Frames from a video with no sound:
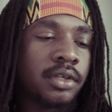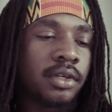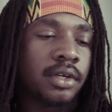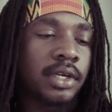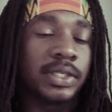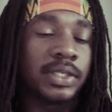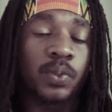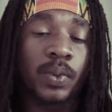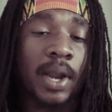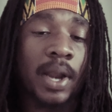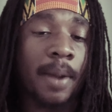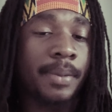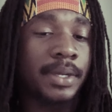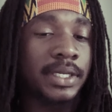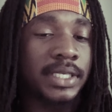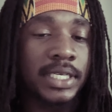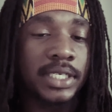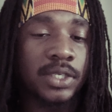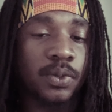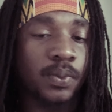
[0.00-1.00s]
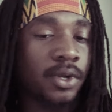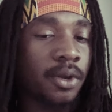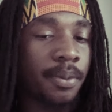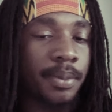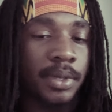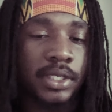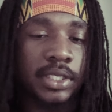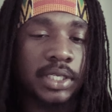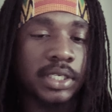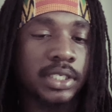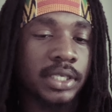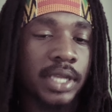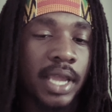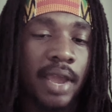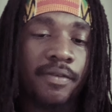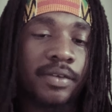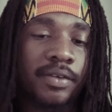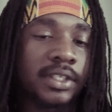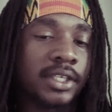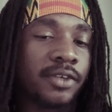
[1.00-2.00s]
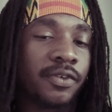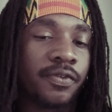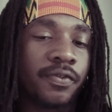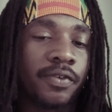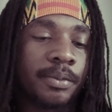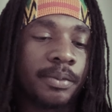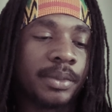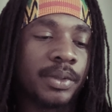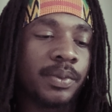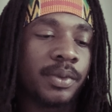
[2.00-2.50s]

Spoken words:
because when I be teaching, we're gonna be teaching everything, you feel me?